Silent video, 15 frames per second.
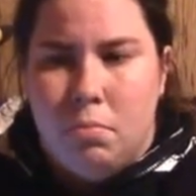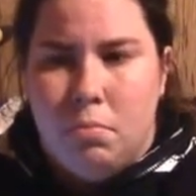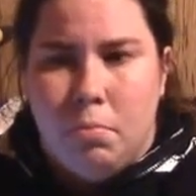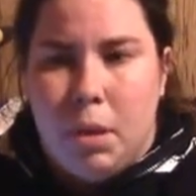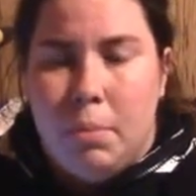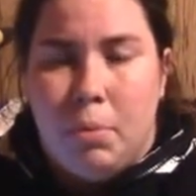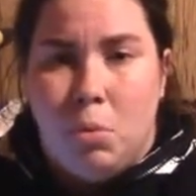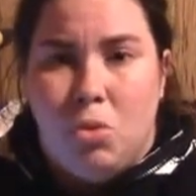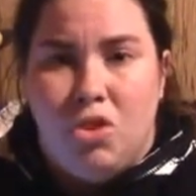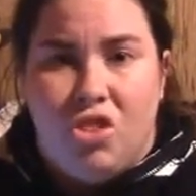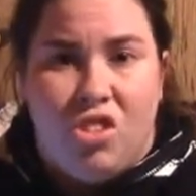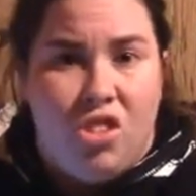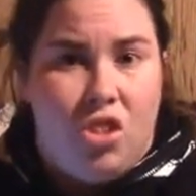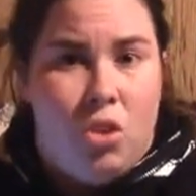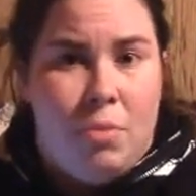people will just
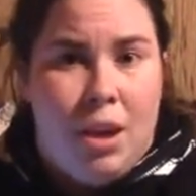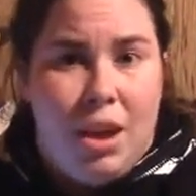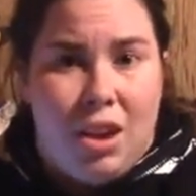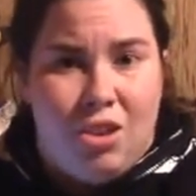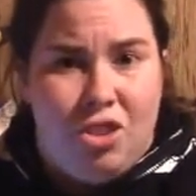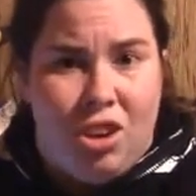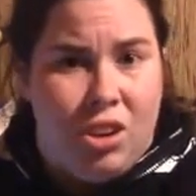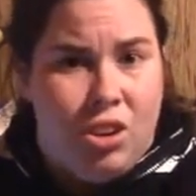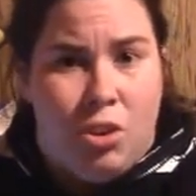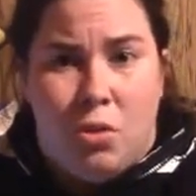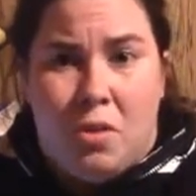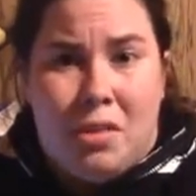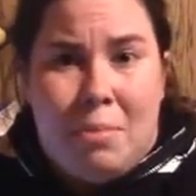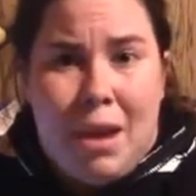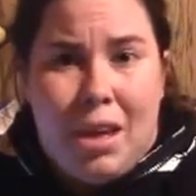assume, hey, she had to go
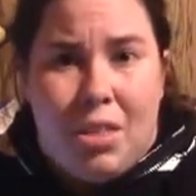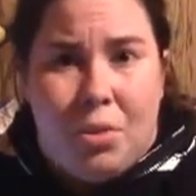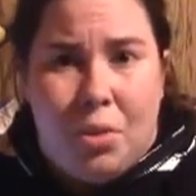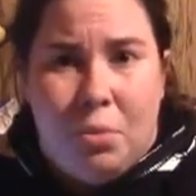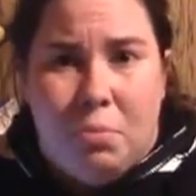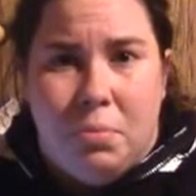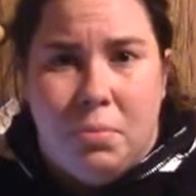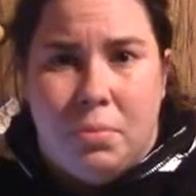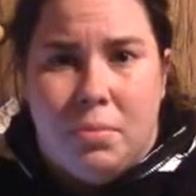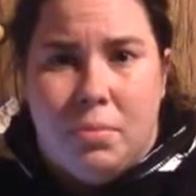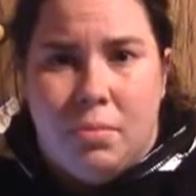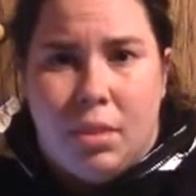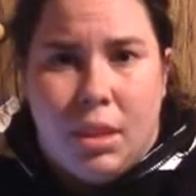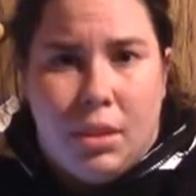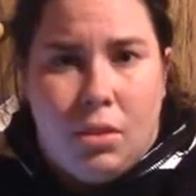use the bathroom.
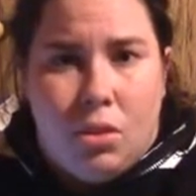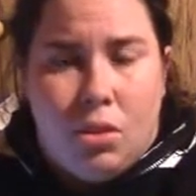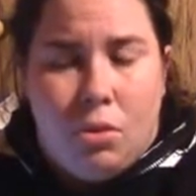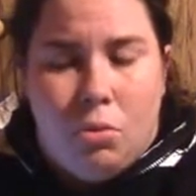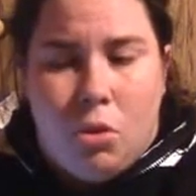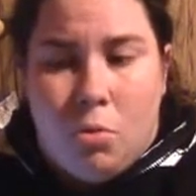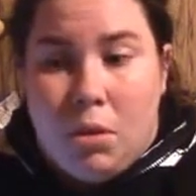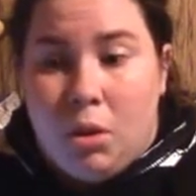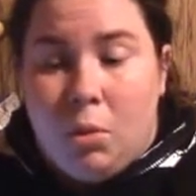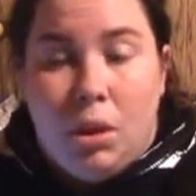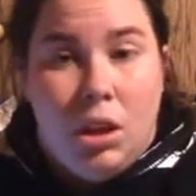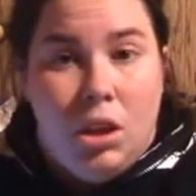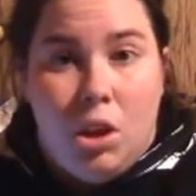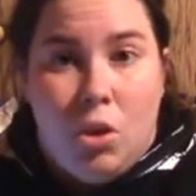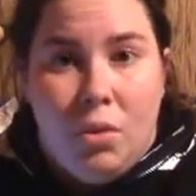So nobody
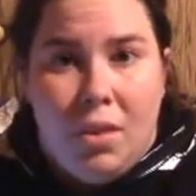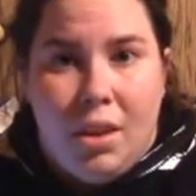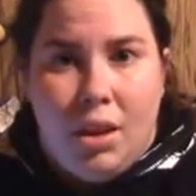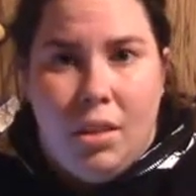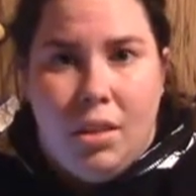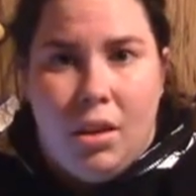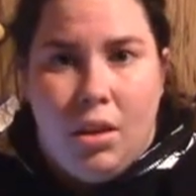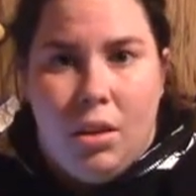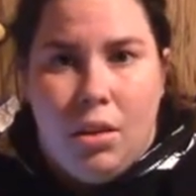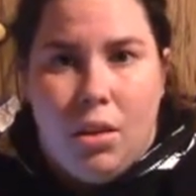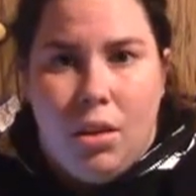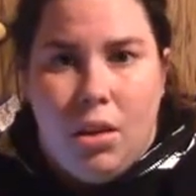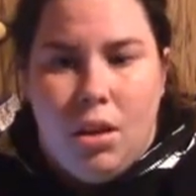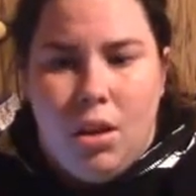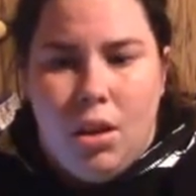really knows anything.
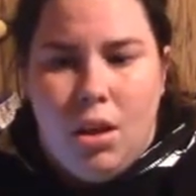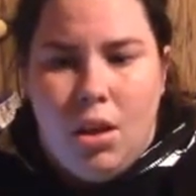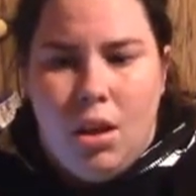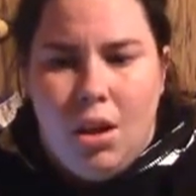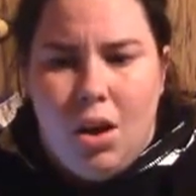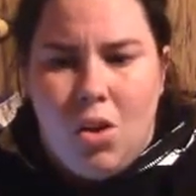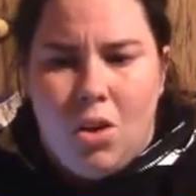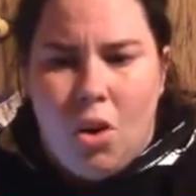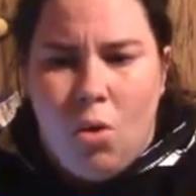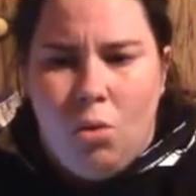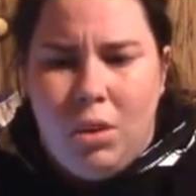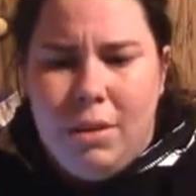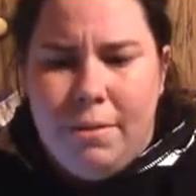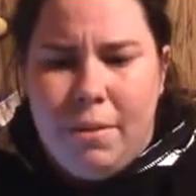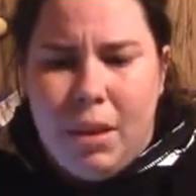I'll
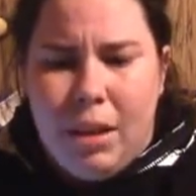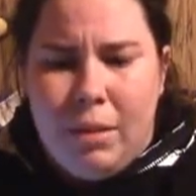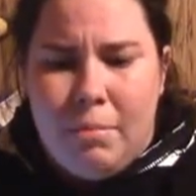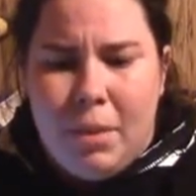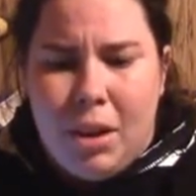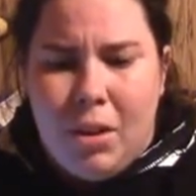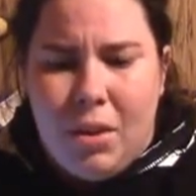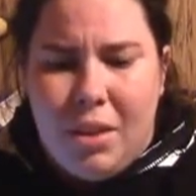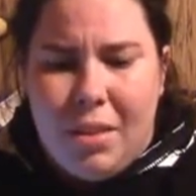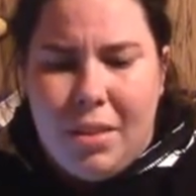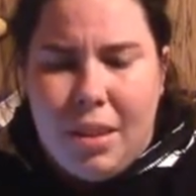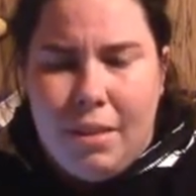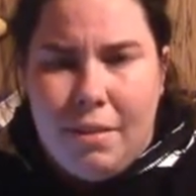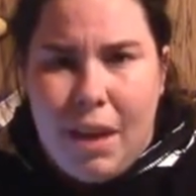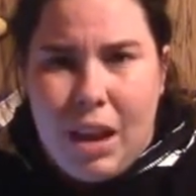only feel embarrassed
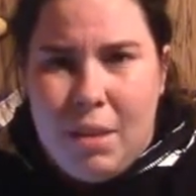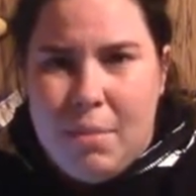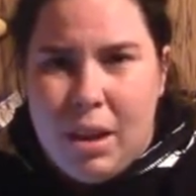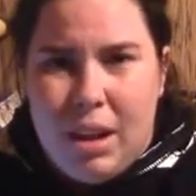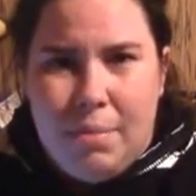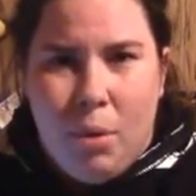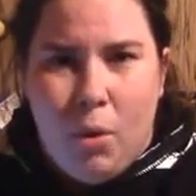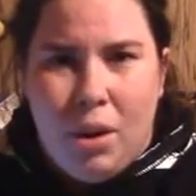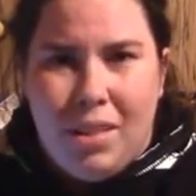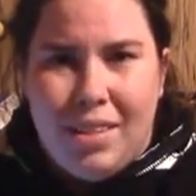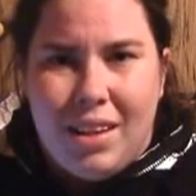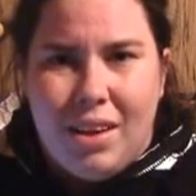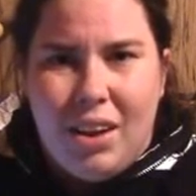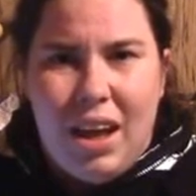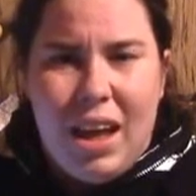if anybody points
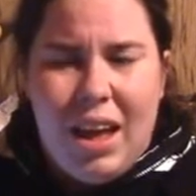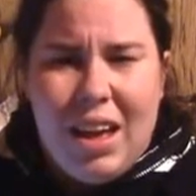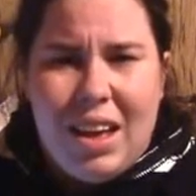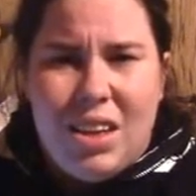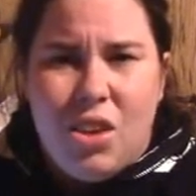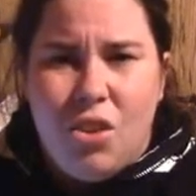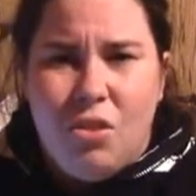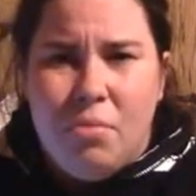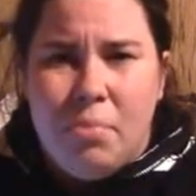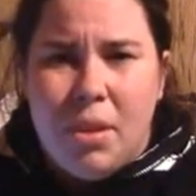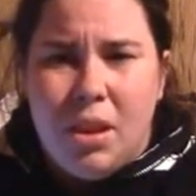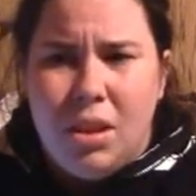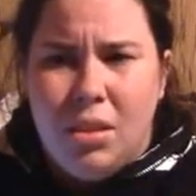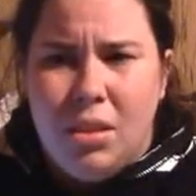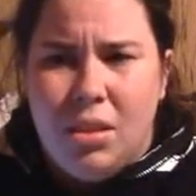out, hey, you've
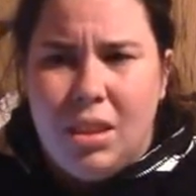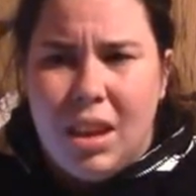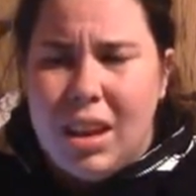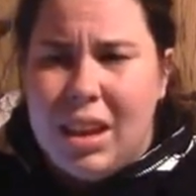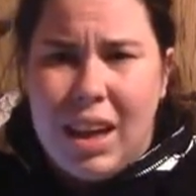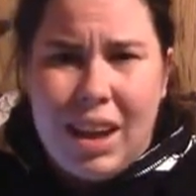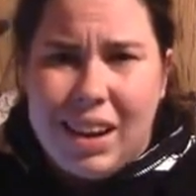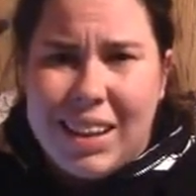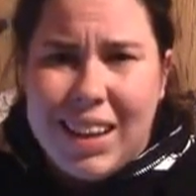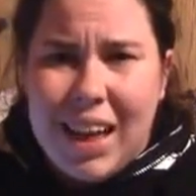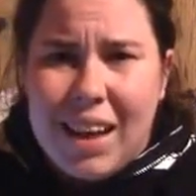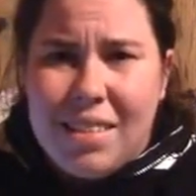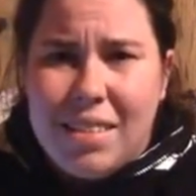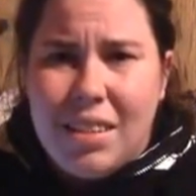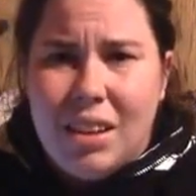been getting out of
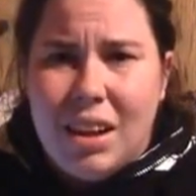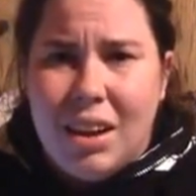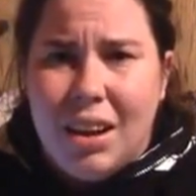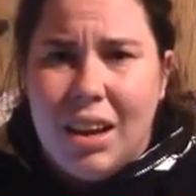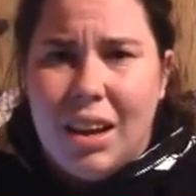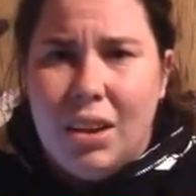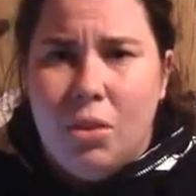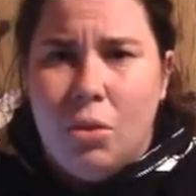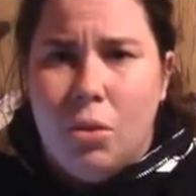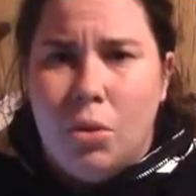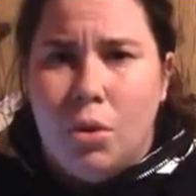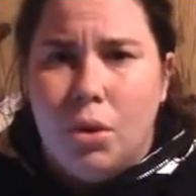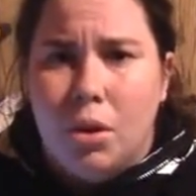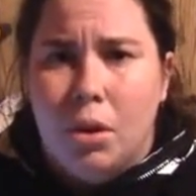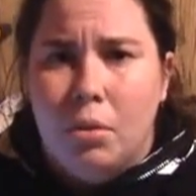class a lot,
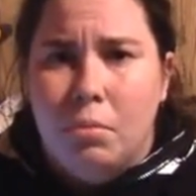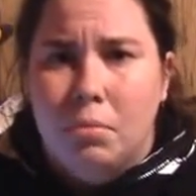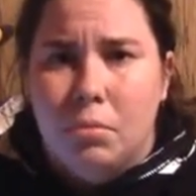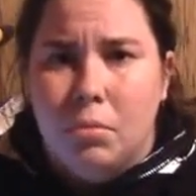or,